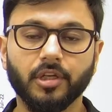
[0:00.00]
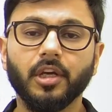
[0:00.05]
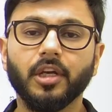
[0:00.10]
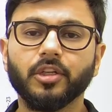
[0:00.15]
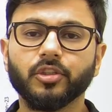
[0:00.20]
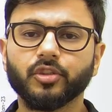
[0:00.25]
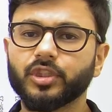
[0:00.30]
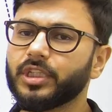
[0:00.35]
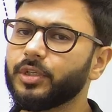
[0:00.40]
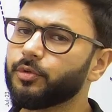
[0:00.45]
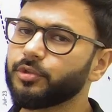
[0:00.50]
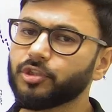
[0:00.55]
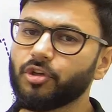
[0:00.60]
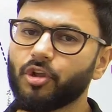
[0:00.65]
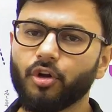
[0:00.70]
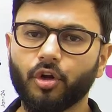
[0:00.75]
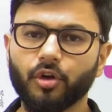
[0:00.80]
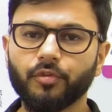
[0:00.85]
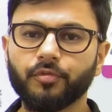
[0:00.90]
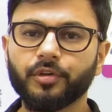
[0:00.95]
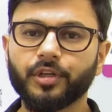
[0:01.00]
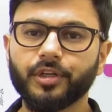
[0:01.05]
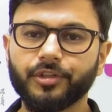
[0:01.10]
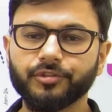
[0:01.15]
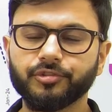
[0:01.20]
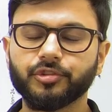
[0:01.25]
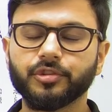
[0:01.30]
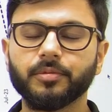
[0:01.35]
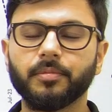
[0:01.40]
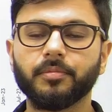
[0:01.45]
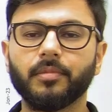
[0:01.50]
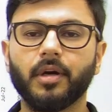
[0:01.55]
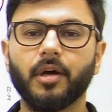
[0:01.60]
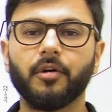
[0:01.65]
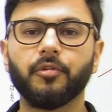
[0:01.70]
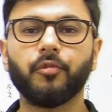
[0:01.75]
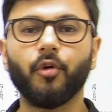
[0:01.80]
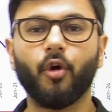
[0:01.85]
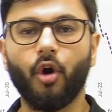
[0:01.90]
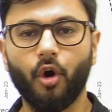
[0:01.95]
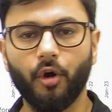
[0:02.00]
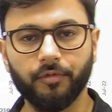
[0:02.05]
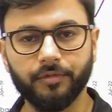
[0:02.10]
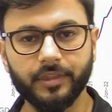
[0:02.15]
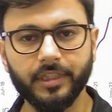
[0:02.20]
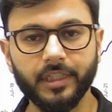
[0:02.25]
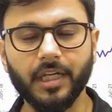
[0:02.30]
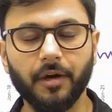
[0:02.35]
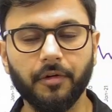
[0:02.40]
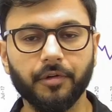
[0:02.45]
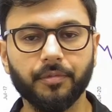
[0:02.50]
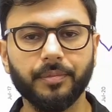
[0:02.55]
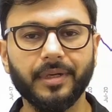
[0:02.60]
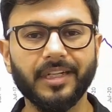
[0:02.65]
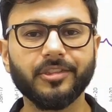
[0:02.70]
So there was a lot of criticism of the government